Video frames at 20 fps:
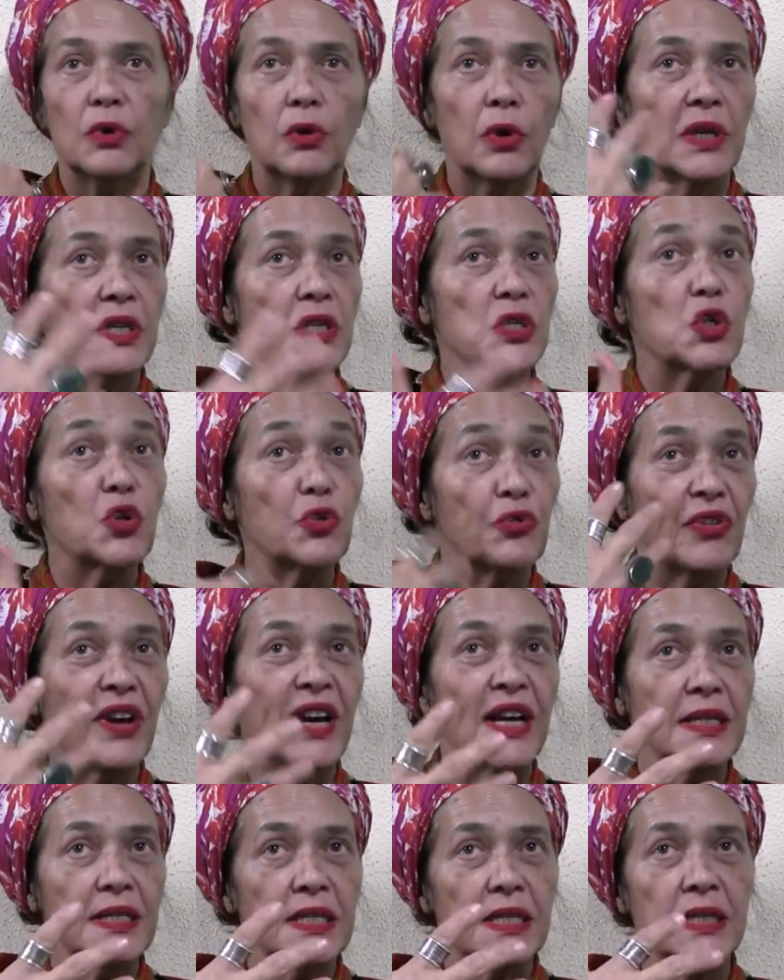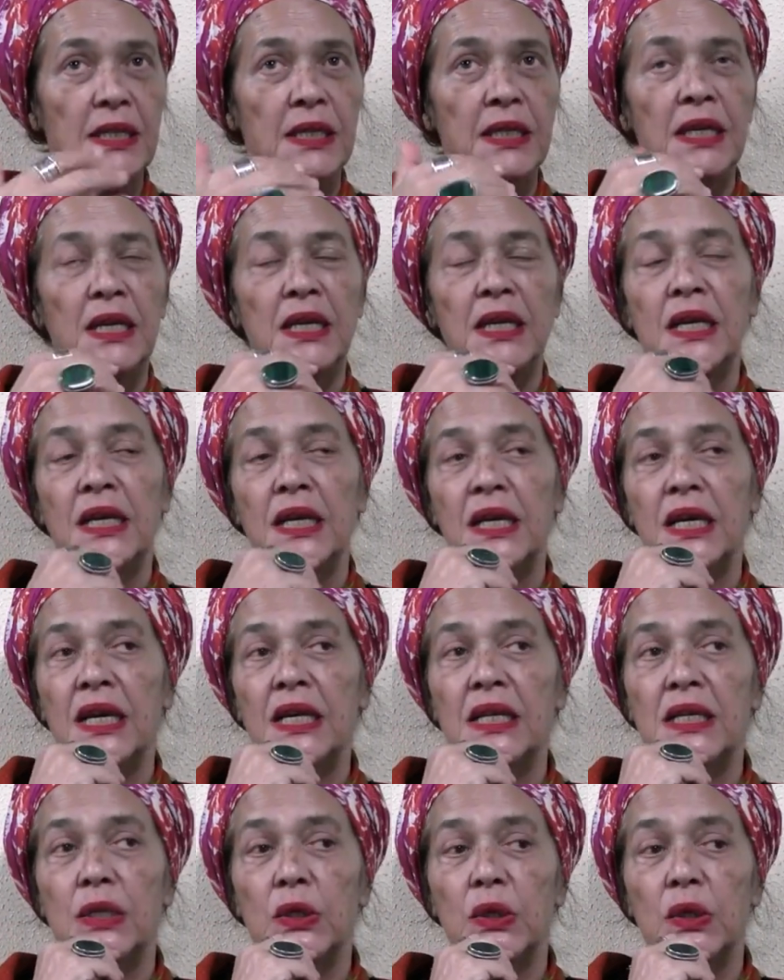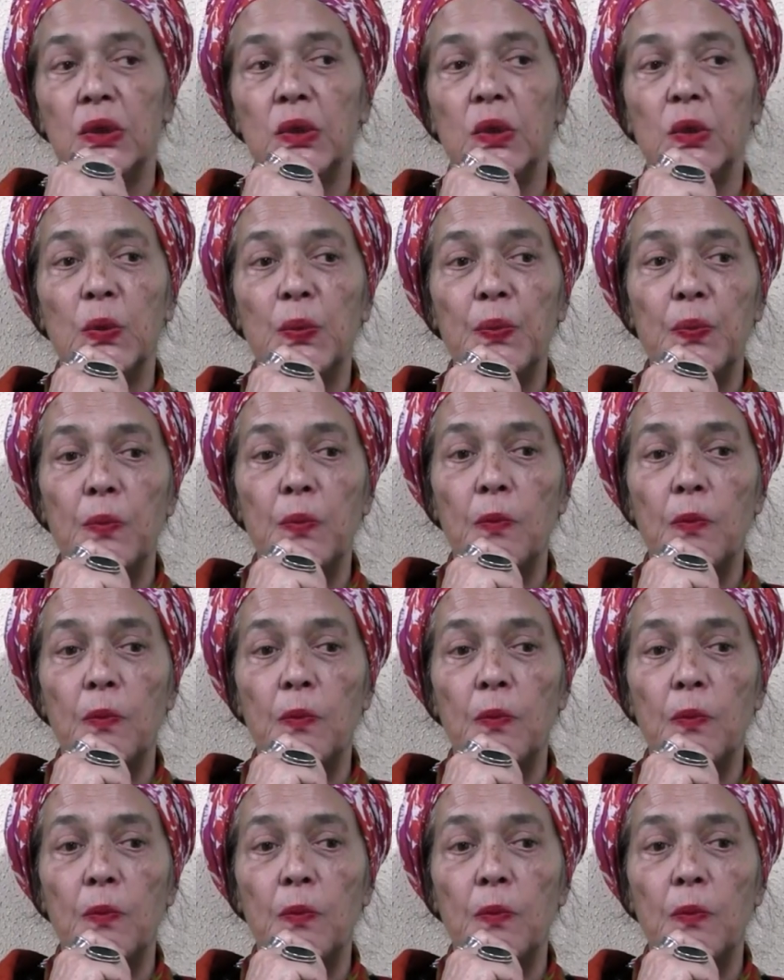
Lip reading: going so fast. And the